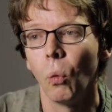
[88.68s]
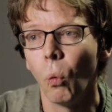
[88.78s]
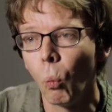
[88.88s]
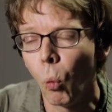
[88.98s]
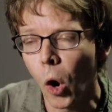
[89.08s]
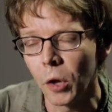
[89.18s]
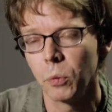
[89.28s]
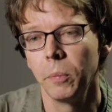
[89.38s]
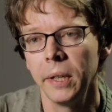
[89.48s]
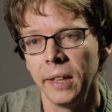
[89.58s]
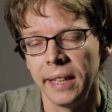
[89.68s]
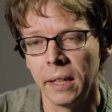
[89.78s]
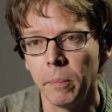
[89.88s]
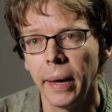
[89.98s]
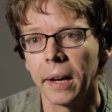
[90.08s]
what would be the
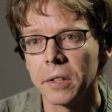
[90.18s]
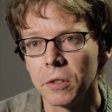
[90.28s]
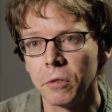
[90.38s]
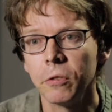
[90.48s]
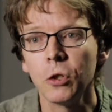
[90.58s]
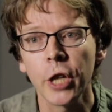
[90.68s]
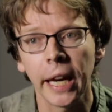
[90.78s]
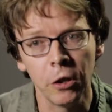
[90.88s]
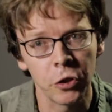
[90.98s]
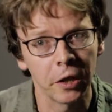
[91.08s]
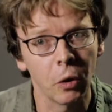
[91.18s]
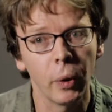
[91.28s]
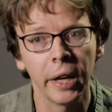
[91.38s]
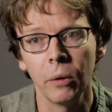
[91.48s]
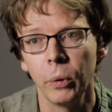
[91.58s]
impacts of changing the
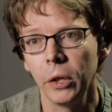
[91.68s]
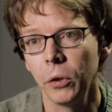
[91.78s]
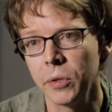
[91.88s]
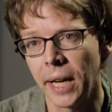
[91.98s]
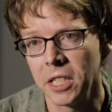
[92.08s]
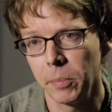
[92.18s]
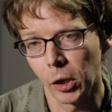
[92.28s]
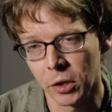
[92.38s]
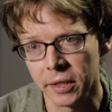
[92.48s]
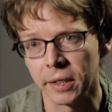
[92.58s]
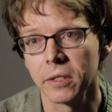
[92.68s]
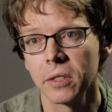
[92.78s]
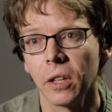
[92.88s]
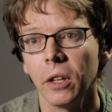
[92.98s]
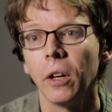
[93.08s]
way we use
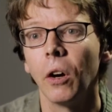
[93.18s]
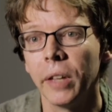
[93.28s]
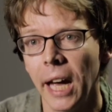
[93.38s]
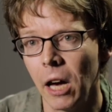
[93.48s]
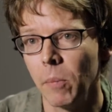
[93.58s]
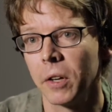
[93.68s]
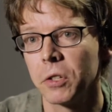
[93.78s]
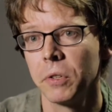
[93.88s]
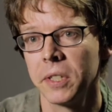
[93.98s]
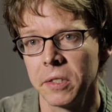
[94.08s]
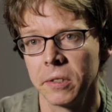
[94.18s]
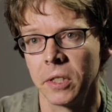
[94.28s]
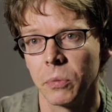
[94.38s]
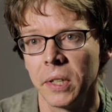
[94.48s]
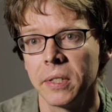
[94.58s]
antibiotics on how much
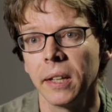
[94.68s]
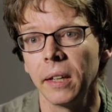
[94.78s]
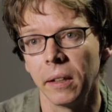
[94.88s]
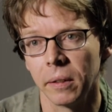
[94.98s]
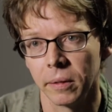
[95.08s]
resistance we see.